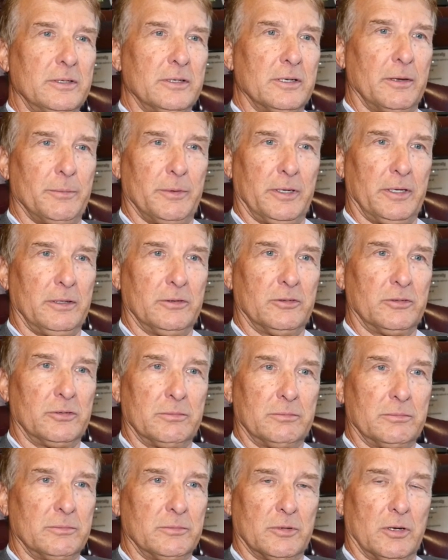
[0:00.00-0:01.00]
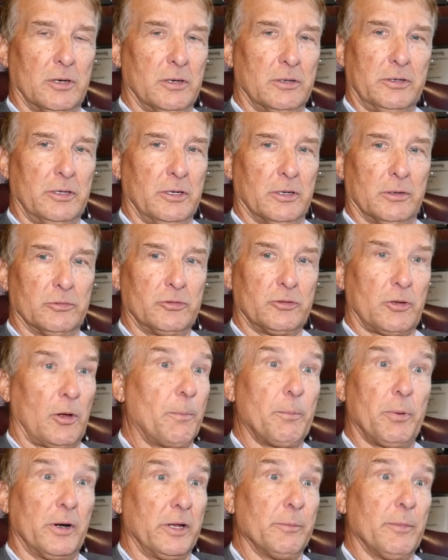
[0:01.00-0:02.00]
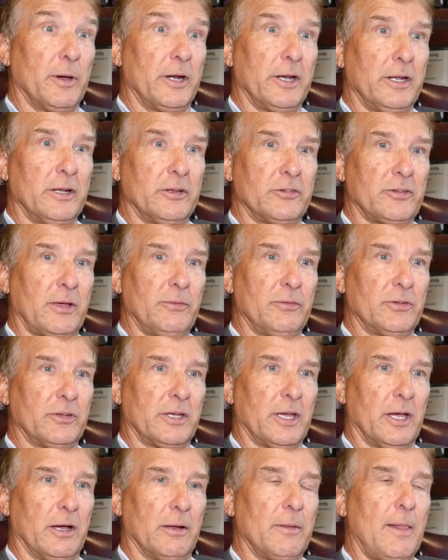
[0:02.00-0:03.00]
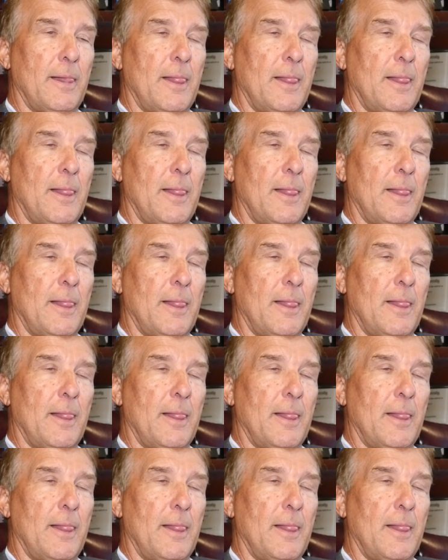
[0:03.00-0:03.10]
I mean, start putting your money in a savings account.